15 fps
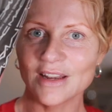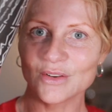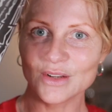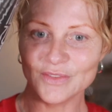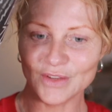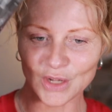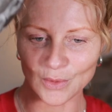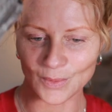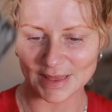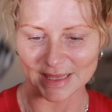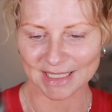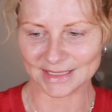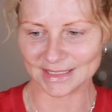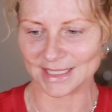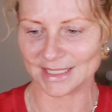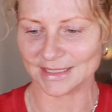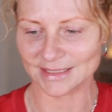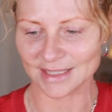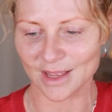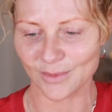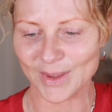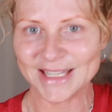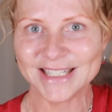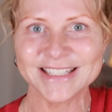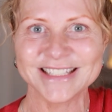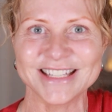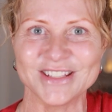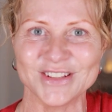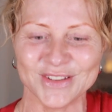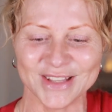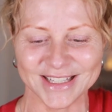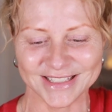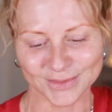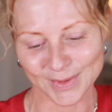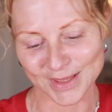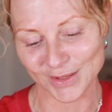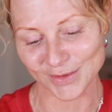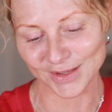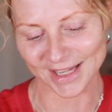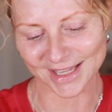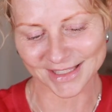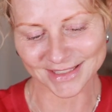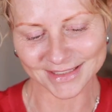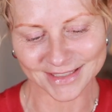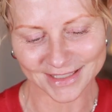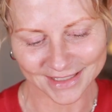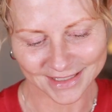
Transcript: I don't even know what this is. I waited to do this with you guys.